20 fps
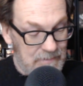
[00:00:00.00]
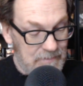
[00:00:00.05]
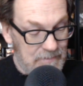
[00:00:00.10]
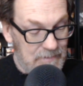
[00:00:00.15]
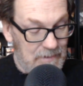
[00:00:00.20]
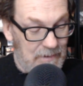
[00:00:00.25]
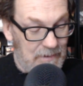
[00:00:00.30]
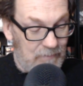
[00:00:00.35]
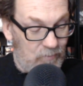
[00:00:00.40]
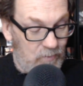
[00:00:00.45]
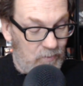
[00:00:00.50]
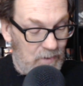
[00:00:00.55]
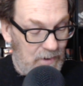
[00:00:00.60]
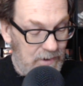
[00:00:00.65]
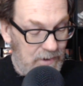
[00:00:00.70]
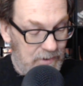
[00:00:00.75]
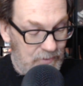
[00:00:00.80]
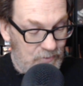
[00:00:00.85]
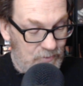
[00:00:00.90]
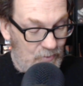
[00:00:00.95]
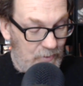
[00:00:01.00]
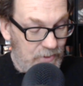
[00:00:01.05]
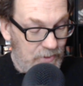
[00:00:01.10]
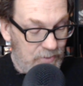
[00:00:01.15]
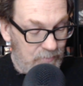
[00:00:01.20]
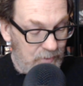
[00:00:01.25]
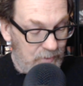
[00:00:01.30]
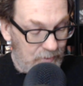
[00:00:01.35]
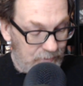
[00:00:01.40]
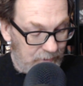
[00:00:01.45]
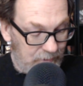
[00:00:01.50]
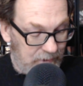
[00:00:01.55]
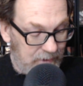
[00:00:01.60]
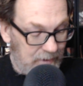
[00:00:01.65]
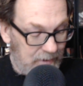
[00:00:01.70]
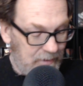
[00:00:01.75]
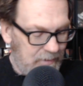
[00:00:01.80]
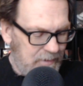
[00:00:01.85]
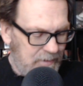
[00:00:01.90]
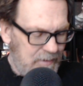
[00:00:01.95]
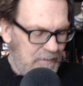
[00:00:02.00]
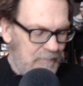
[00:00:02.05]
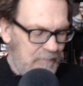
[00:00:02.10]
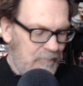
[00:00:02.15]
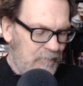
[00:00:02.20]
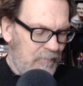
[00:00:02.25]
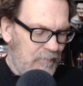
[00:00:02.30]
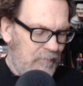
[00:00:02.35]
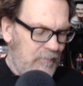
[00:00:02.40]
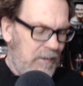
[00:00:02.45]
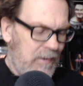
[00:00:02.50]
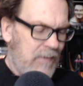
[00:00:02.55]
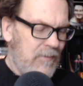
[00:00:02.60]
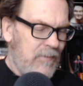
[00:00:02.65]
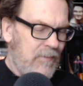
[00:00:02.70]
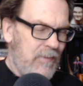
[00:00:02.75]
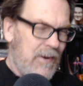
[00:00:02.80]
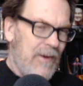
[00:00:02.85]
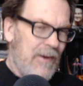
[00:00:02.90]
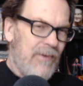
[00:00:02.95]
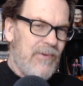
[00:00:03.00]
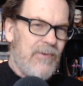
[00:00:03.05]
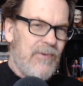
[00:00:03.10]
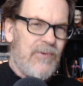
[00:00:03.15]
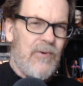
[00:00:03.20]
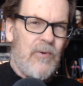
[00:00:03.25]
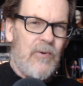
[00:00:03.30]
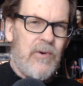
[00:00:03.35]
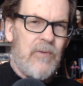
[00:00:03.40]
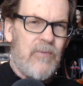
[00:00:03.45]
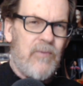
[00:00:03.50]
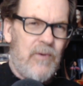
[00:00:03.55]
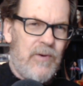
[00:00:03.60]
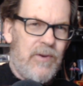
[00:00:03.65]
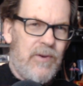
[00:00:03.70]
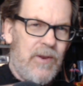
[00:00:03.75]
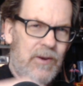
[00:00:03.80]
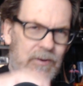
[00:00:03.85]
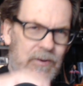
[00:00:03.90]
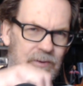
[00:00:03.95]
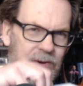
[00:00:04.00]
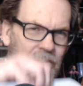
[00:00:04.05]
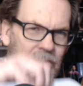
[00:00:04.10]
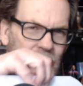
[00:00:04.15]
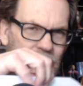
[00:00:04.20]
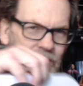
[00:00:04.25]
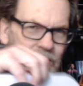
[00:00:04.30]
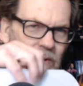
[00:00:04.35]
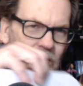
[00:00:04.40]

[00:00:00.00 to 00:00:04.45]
I really enjoyed the music maybe because it's so different than you know John